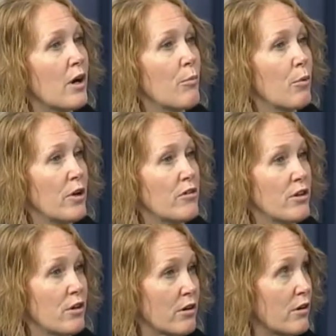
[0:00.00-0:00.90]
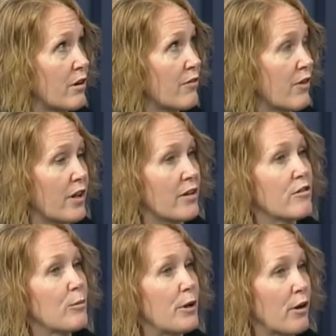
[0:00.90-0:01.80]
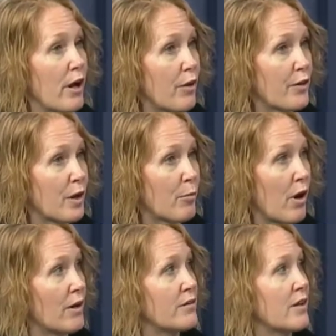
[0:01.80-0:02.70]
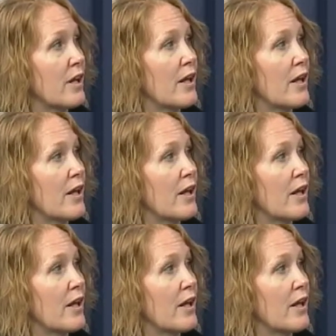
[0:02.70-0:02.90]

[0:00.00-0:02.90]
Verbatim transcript: are appointing your girlfriend to be your healthcare proxy